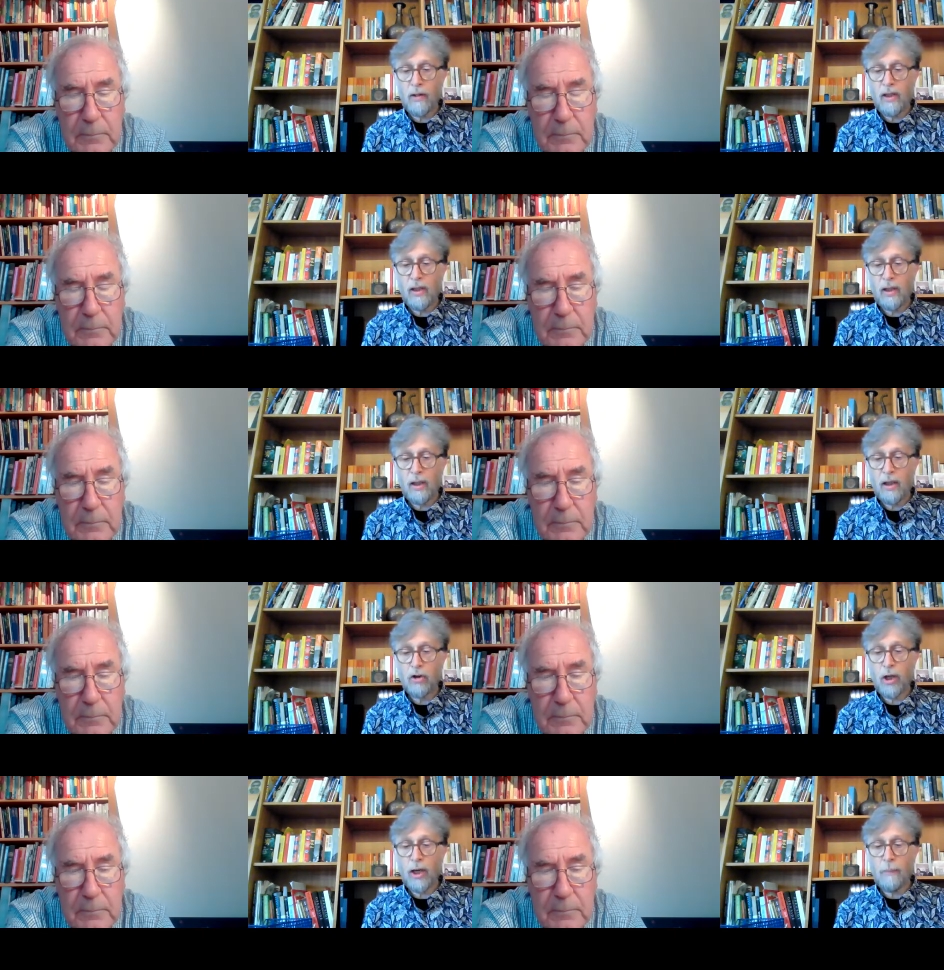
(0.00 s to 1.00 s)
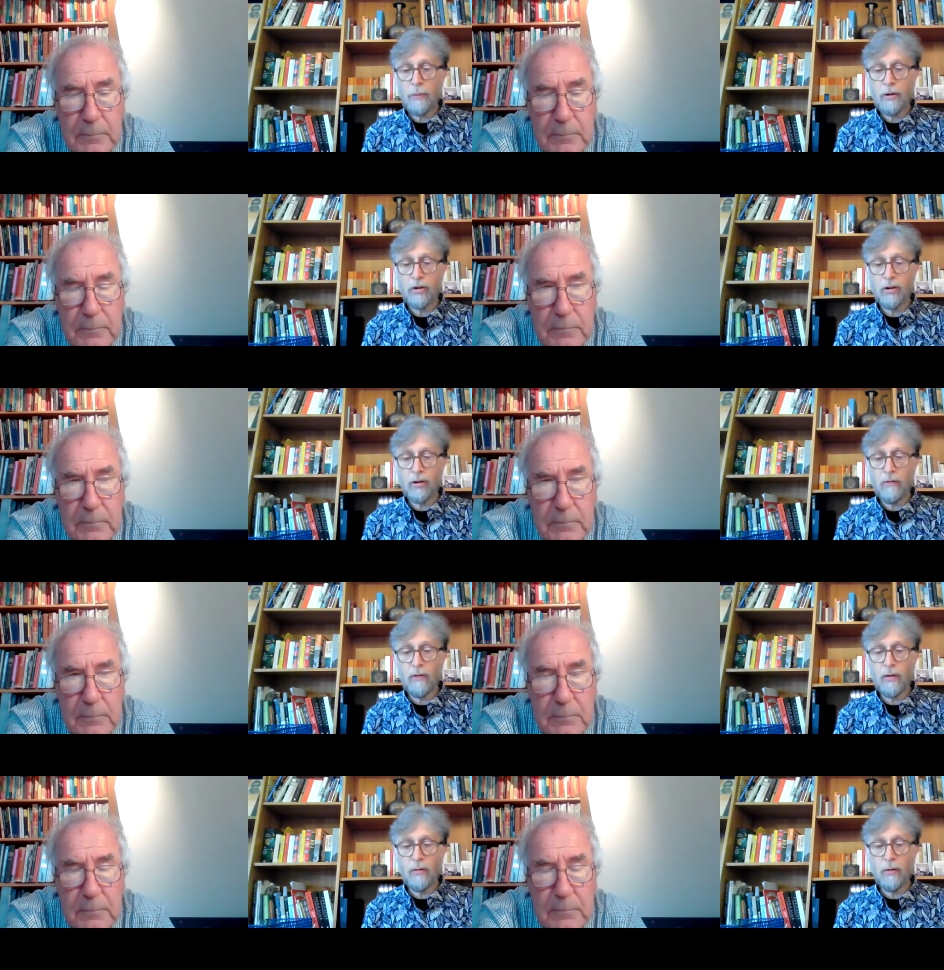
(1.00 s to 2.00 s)
Speaker 1: the chairperson
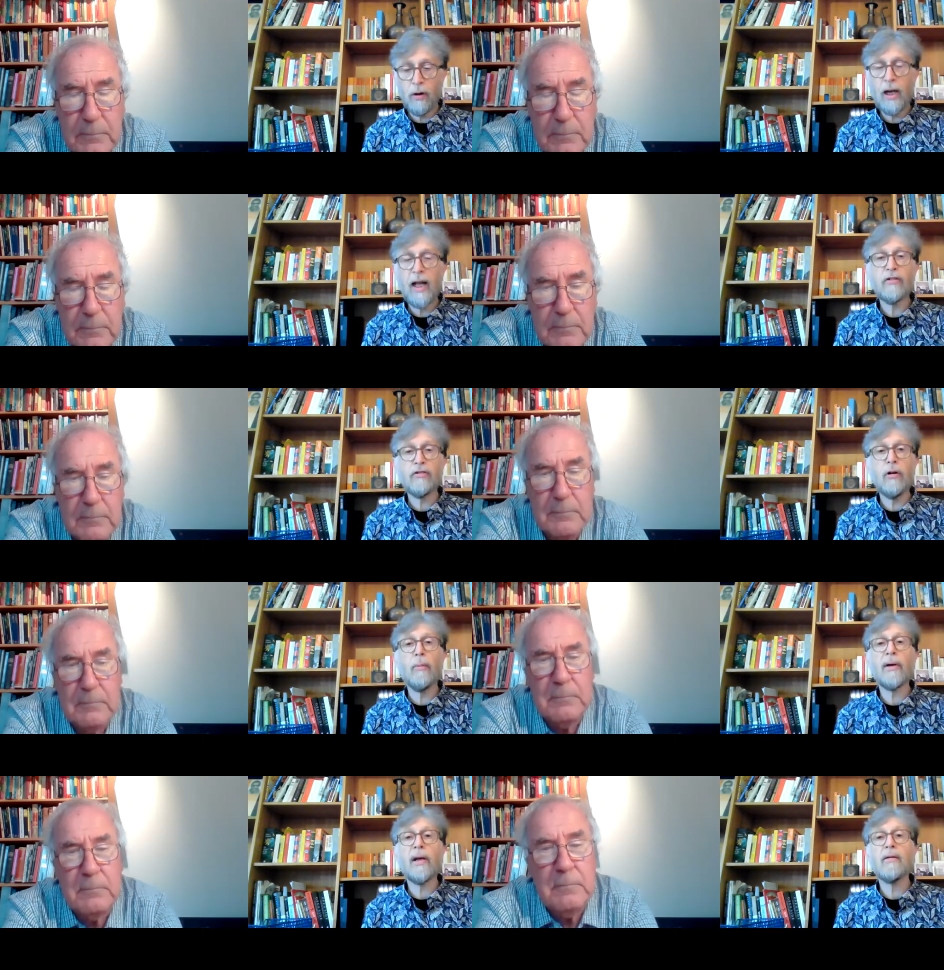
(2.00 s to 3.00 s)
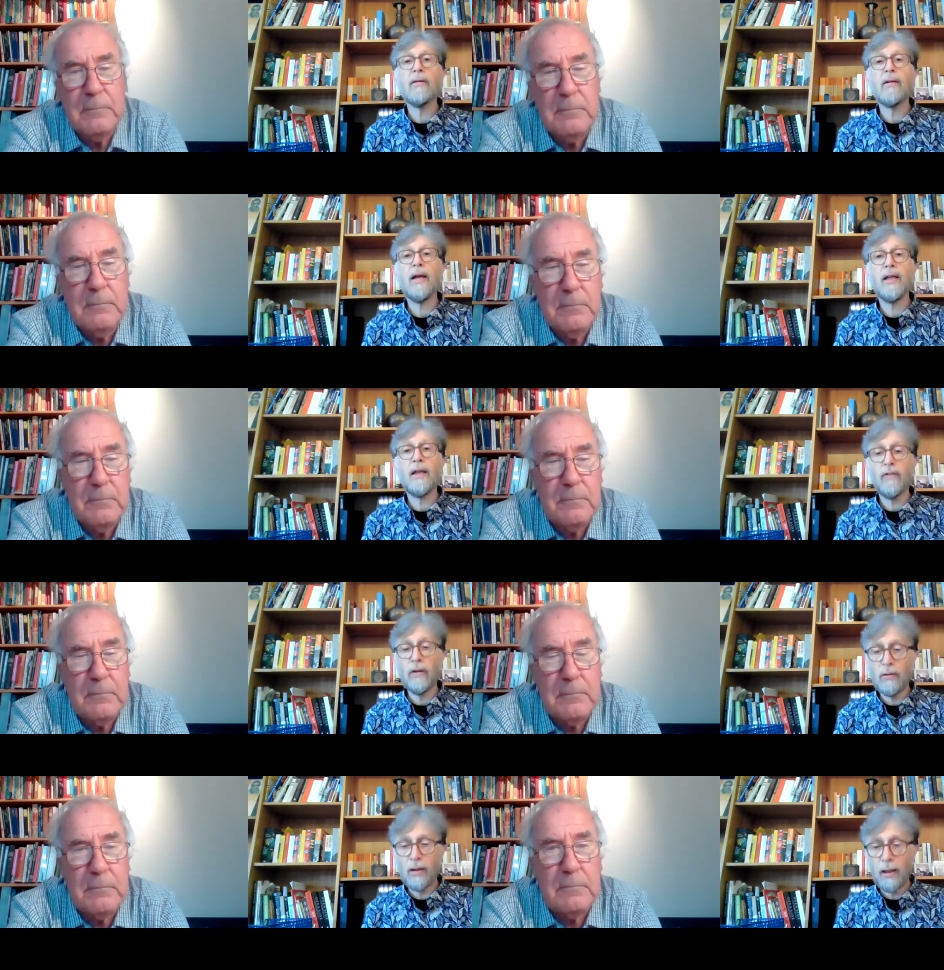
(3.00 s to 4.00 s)
of the Royal Astronomical Society of
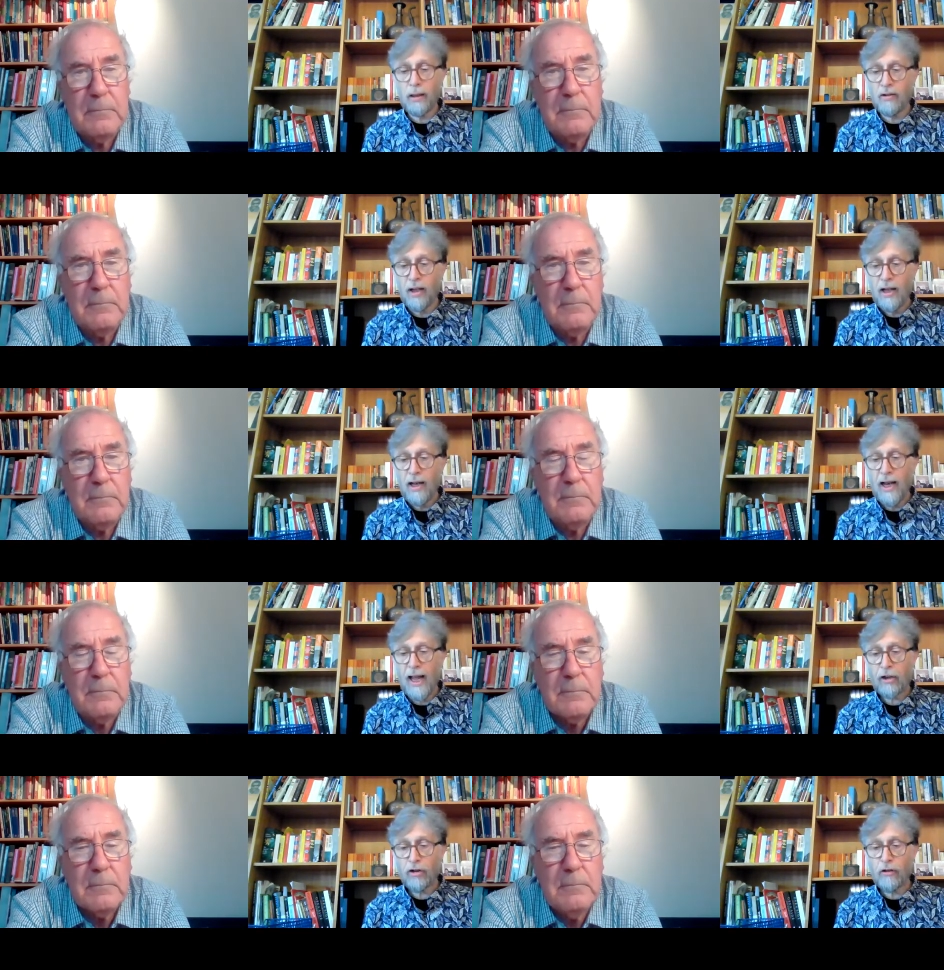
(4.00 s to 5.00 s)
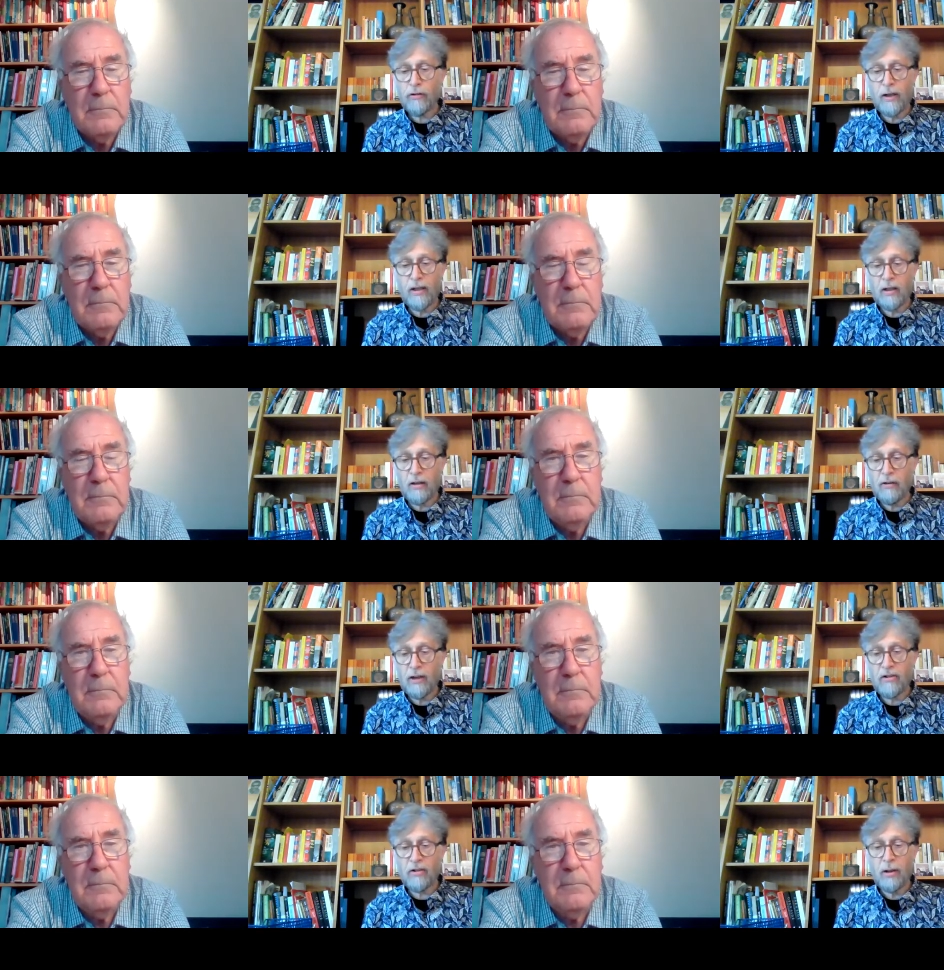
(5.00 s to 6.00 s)
New Zealand's Lecture Tr
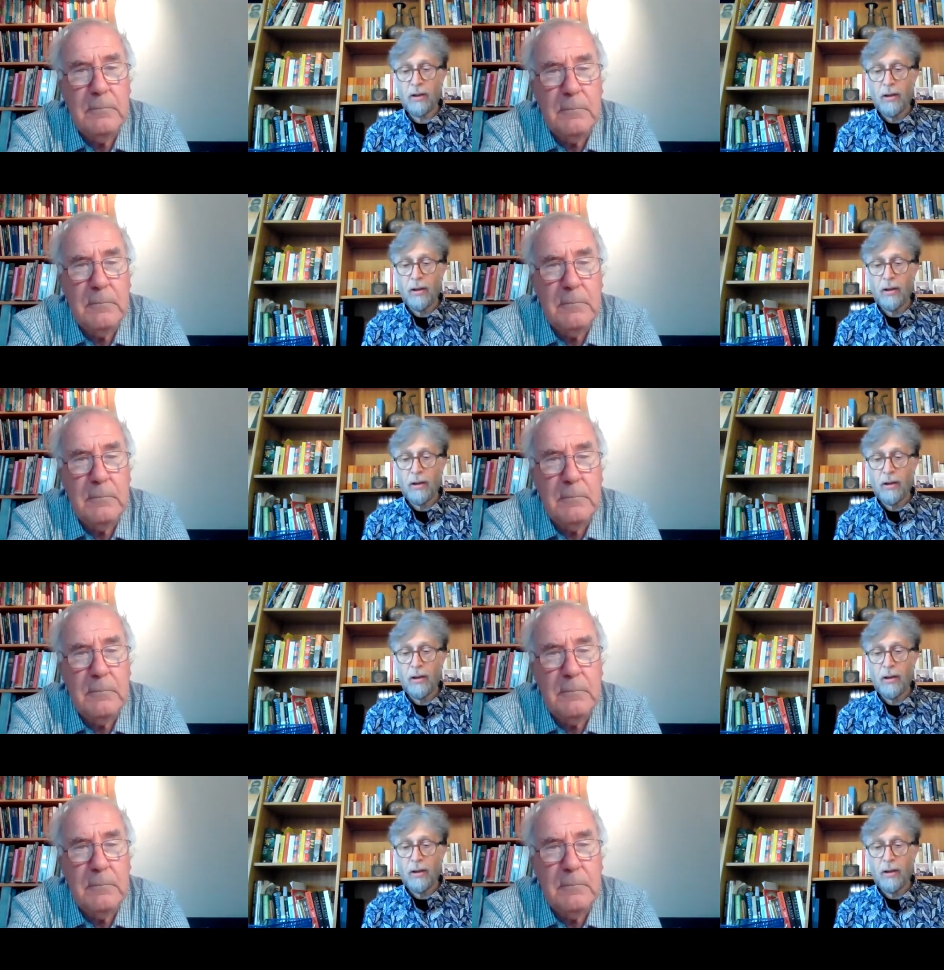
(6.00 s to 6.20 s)
Trust,